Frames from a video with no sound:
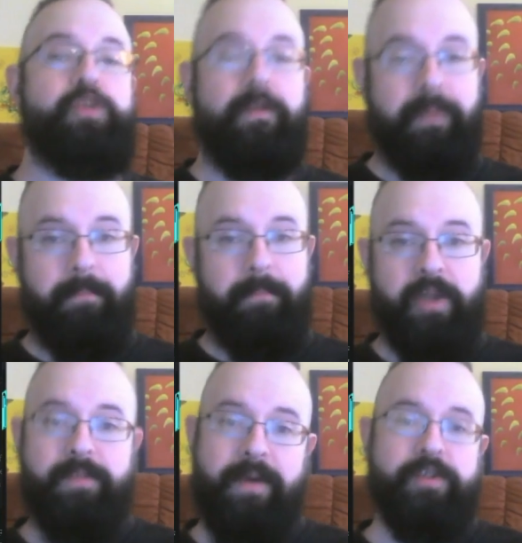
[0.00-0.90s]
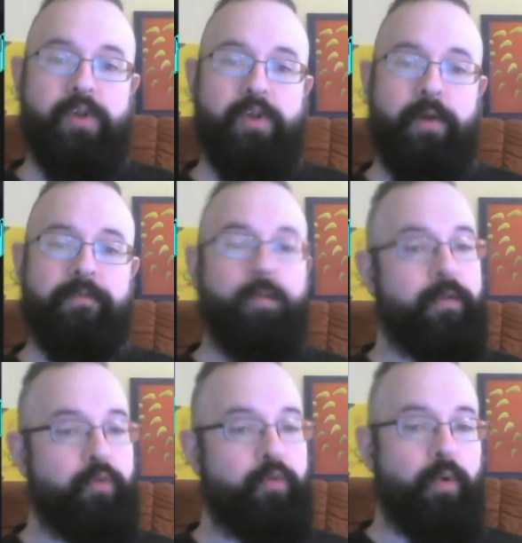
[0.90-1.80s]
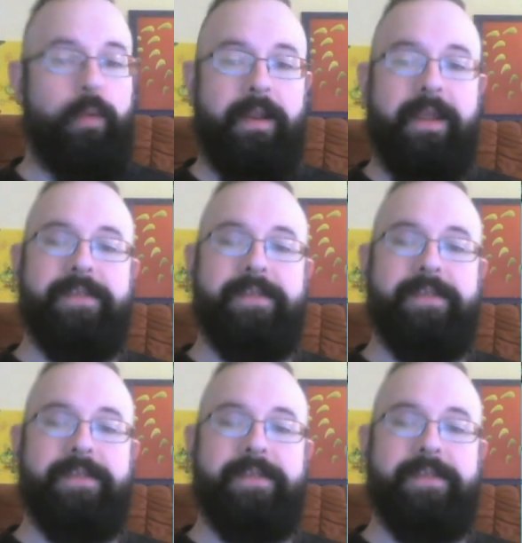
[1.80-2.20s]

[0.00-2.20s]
would have been much better served with a dual-wielding